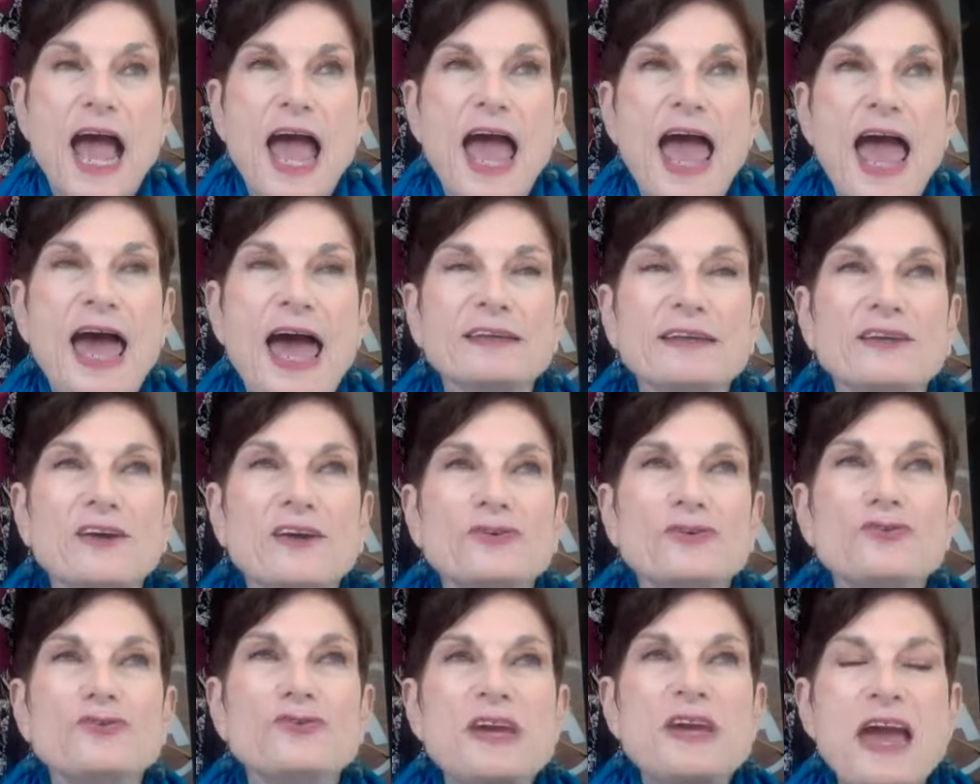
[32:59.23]
And
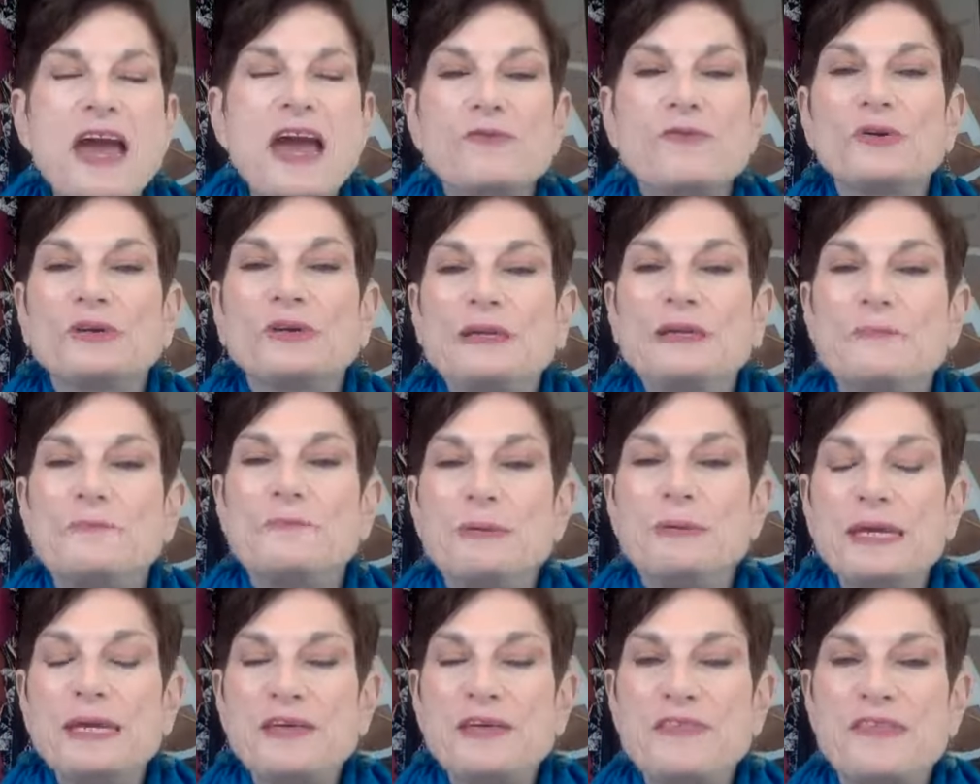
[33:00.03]
you can't really
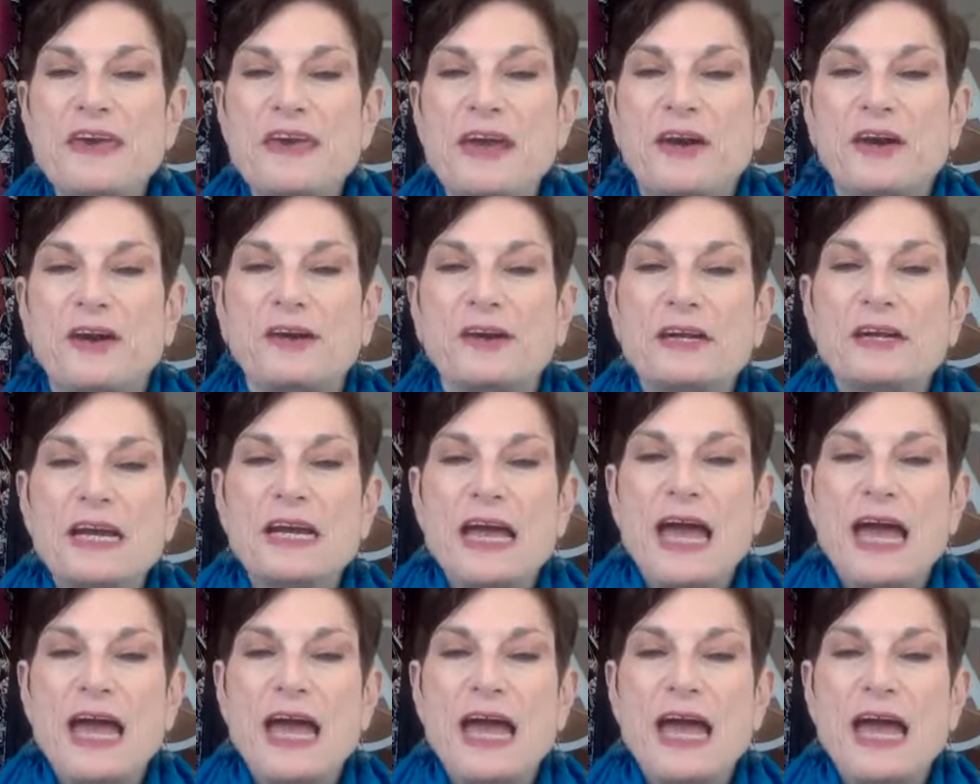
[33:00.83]
be there